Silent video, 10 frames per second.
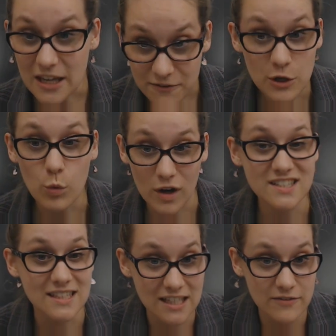if you
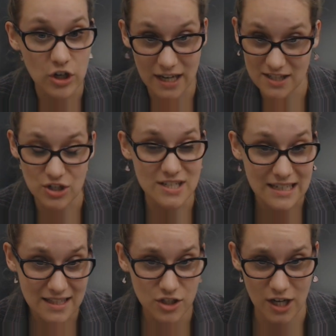want to leave your answers
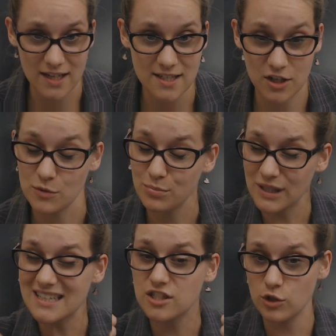in the chat section,
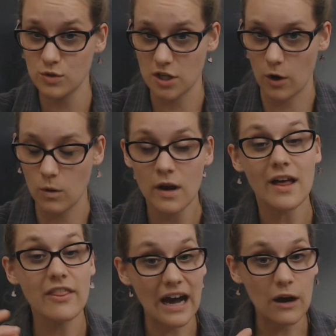please do so.
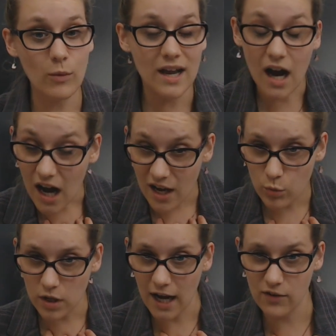That way I
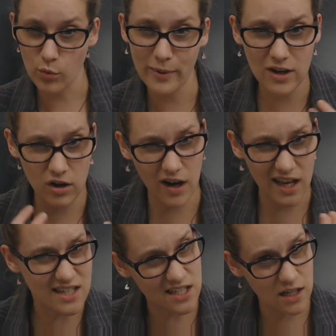will have a better
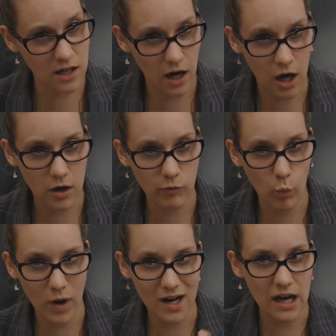idea of
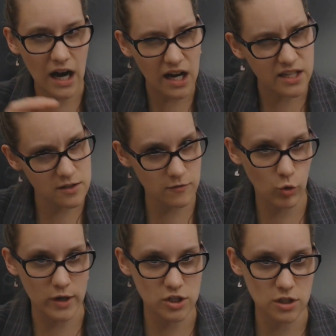what kinds of
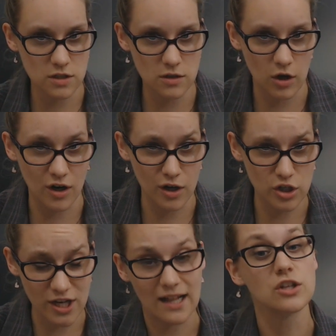questions
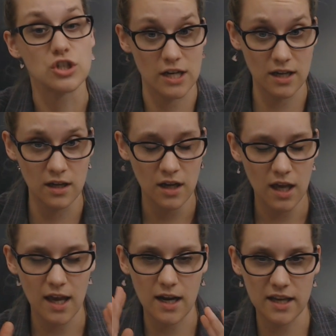are challenging,
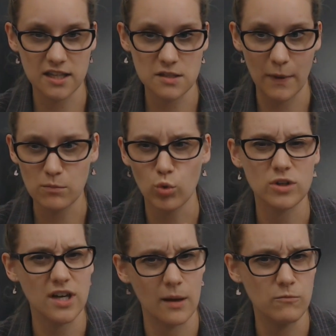and I can spend
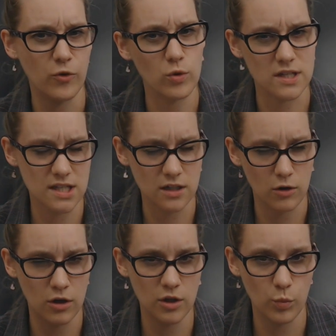more time focusing
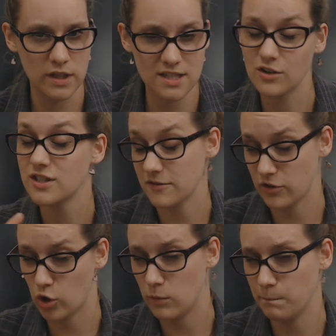on the ones that are
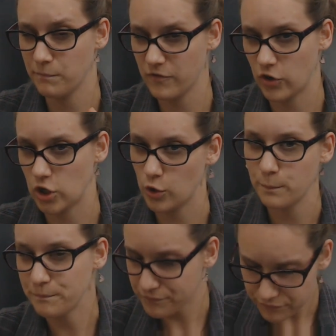difficult for
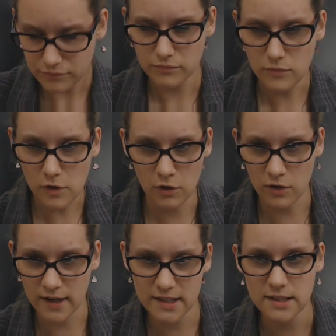you.
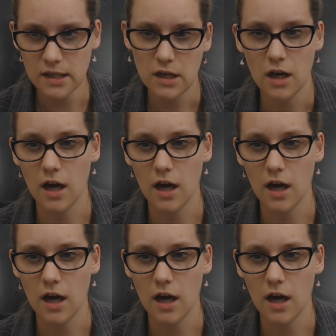All right.